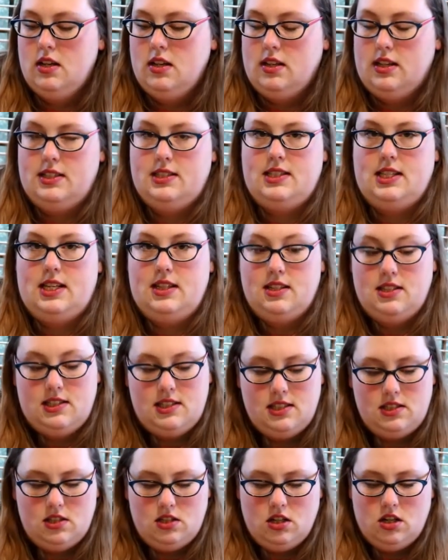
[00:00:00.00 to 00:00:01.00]
let's say this
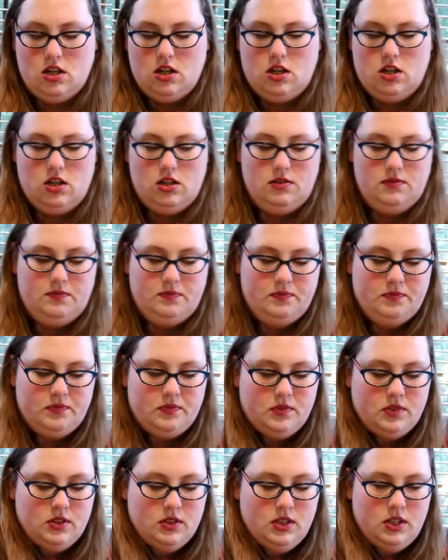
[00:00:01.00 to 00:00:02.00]
is the herd,
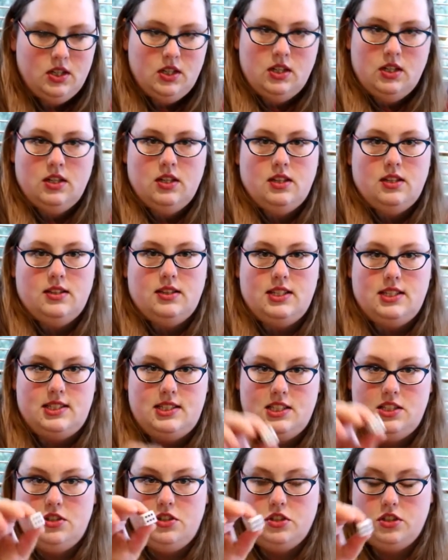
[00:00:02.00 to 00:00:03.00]

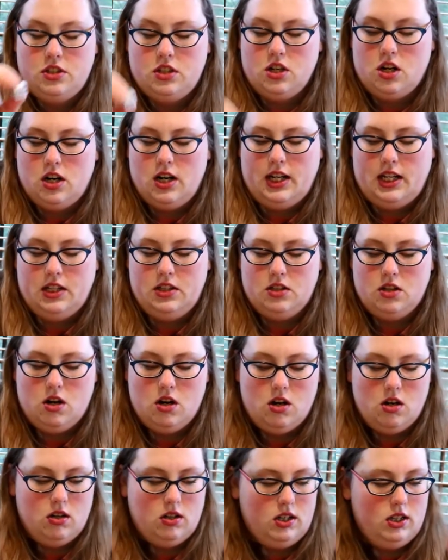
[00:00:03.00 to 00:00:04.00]
this is your guardian
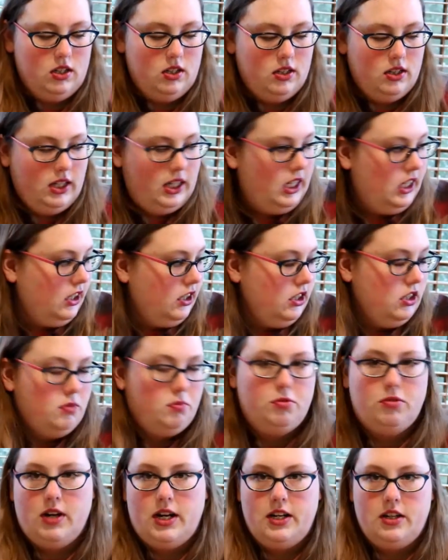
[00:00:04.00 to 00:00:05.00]
dog, here are the
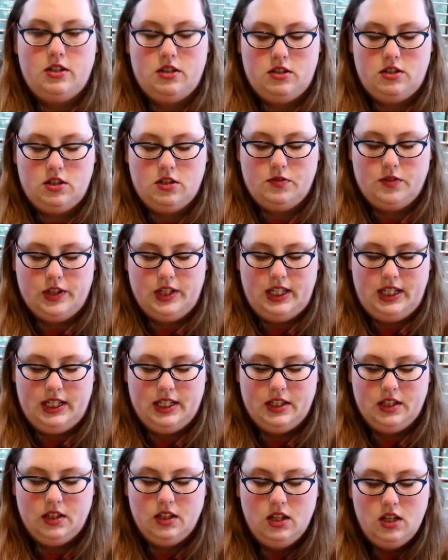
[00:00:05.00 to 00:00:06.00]
predators over
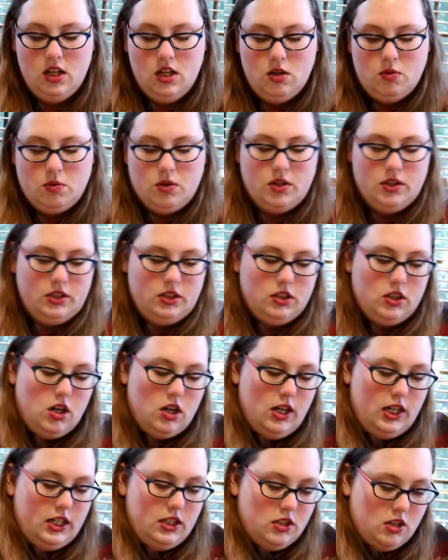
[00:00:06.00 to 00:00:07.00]
here. Well, your
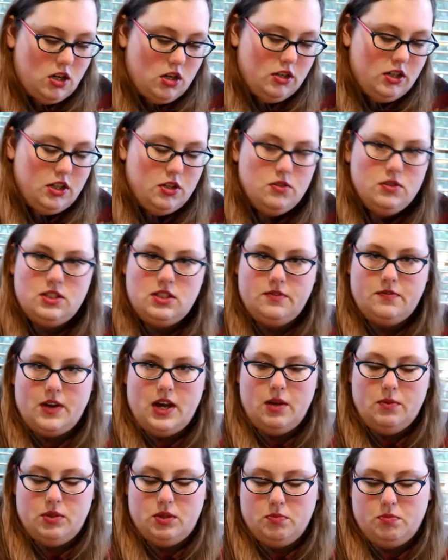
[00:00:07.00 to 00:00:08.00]
guardian dog goes to
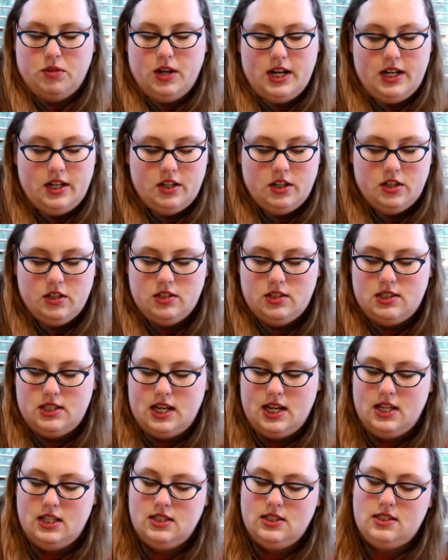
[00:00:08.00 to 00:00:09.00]
fight with the predators,
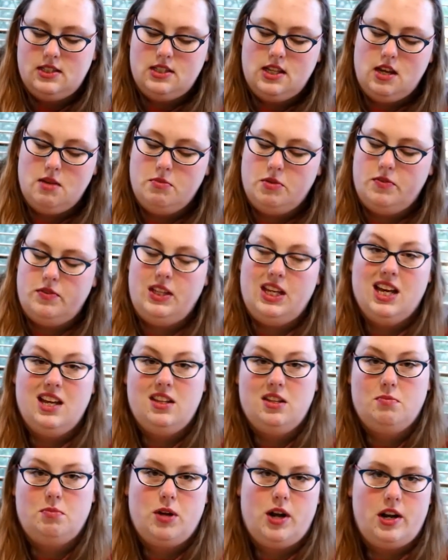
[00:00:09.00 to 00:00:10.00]
and some of the
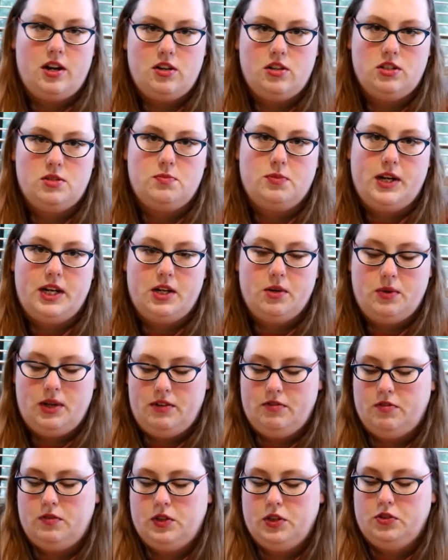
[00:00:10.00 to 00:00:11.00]
other predators break away
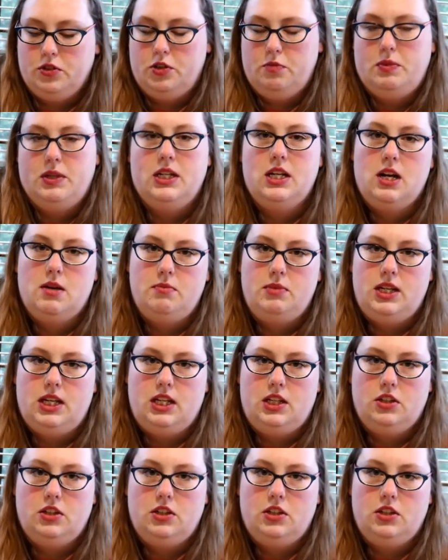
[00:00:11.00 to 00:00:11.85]
from the group and come get